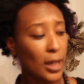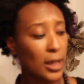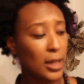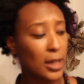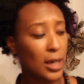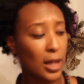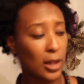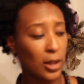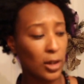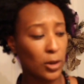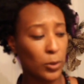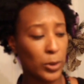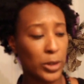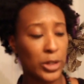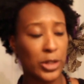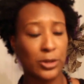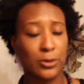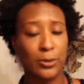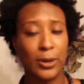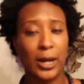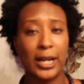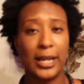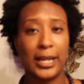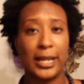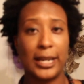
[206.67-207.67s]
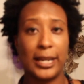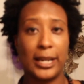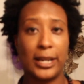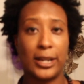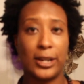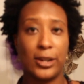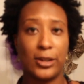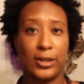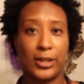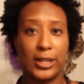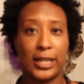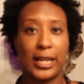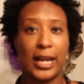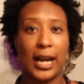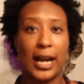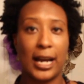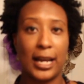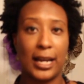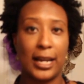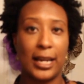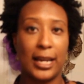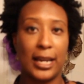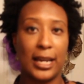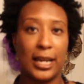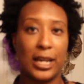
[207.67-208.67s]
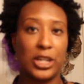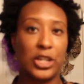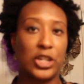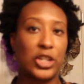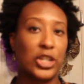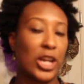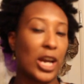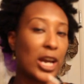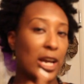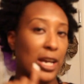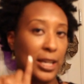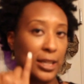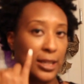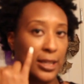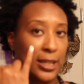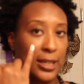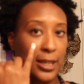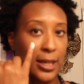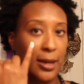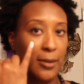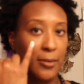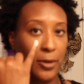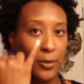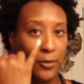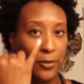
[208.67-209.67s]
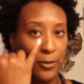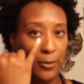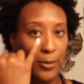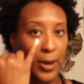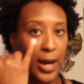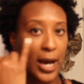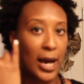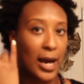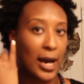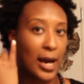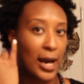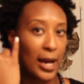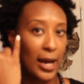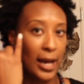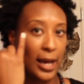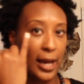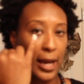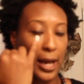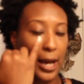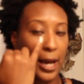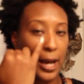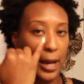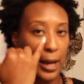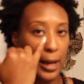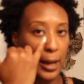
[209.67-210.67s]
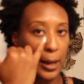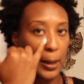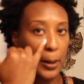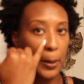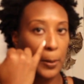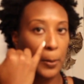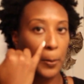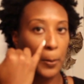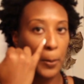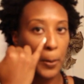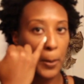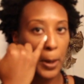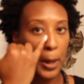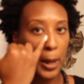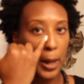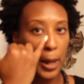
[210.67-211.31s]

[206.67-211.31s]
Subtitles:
color, which is right here, to kind of shade some of my